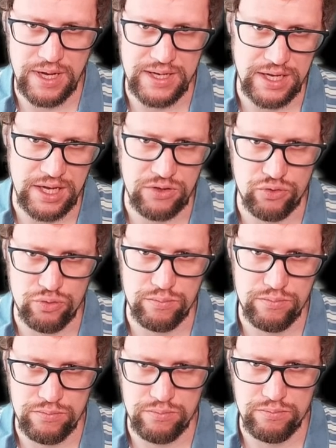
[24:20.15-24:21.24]
and then you can do
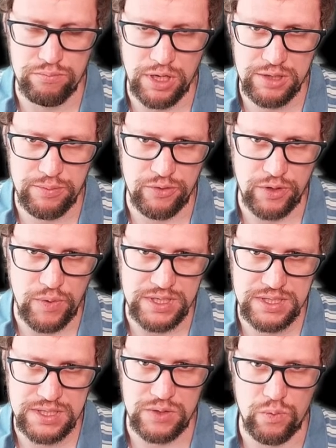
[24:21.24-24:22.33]
multiple
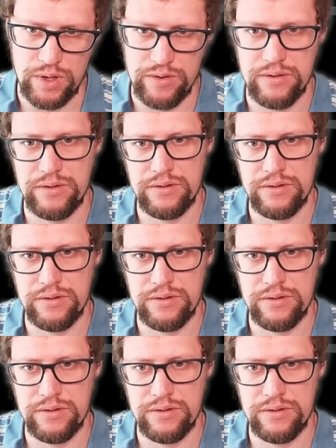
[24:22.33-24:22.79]
requests in one